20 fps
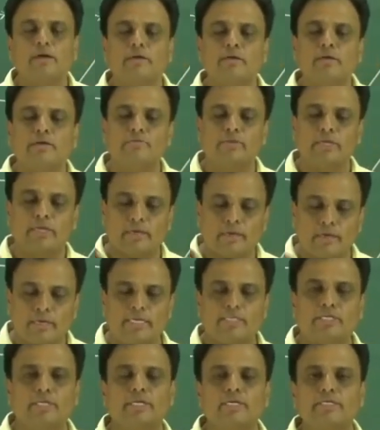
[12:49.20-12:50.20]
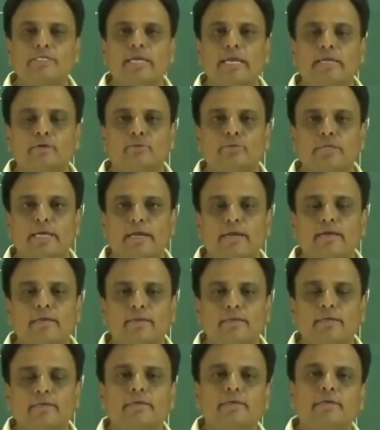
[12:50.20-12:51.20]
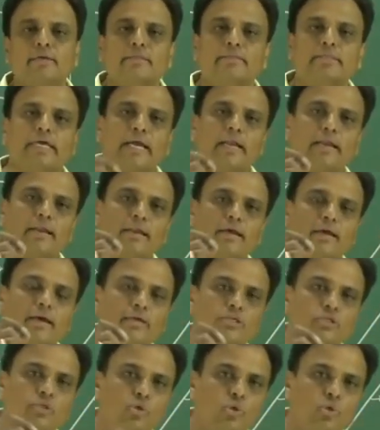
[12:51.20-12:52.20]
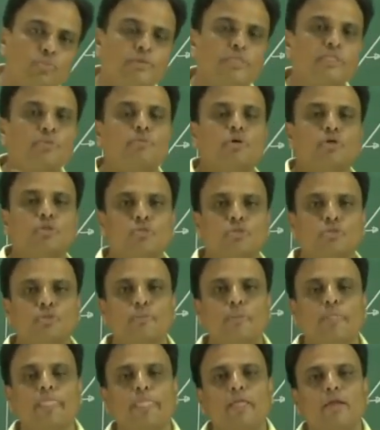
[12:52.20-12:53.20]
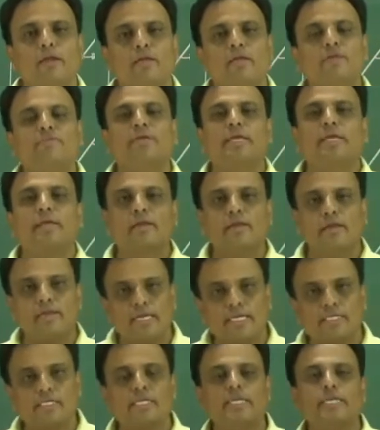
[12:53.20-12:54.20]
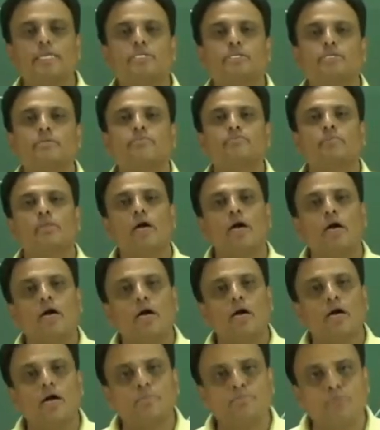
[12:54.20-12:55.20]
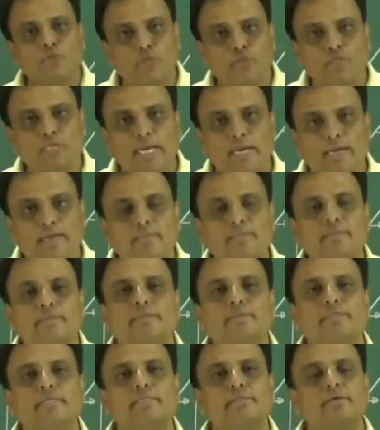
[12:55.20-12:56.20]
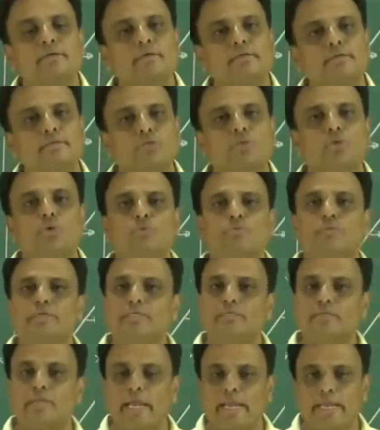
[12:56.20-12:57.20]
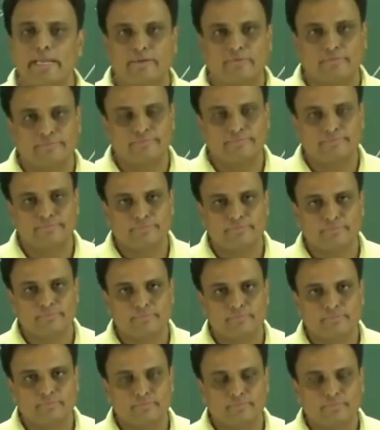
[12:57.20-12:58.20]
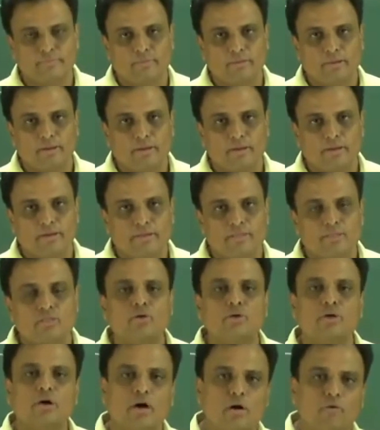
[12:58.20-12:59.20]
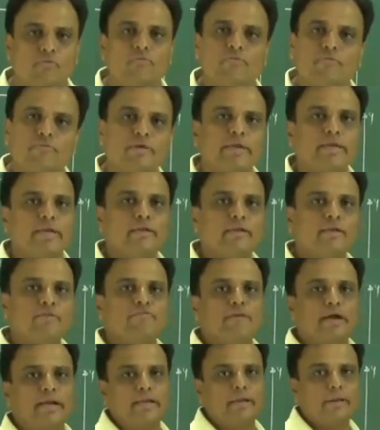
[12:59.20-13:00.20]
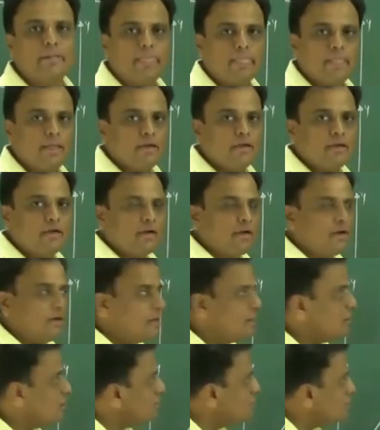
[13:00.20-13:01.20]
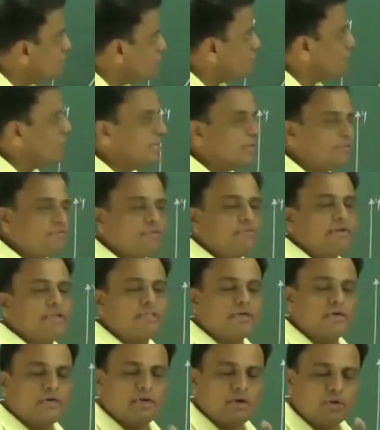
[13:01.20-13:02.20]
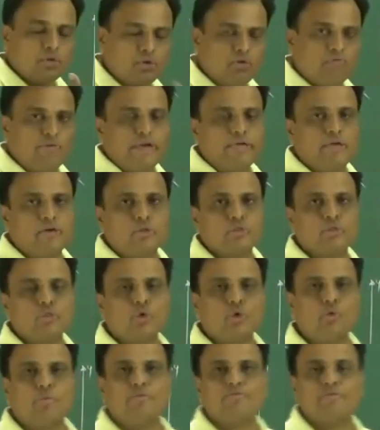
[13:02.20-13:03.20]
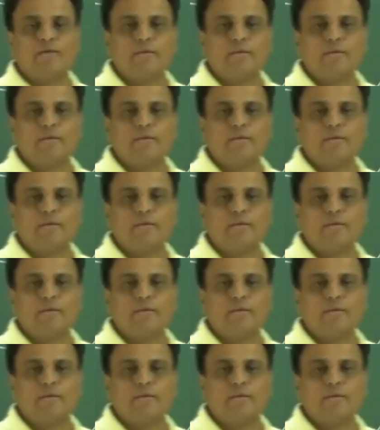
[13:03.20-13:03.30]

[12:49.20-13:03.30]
if the inclination is acute angle, then slope is positive. If the inclination is obtuse angle, then the slope is negative. So how we can define how to find out slope of a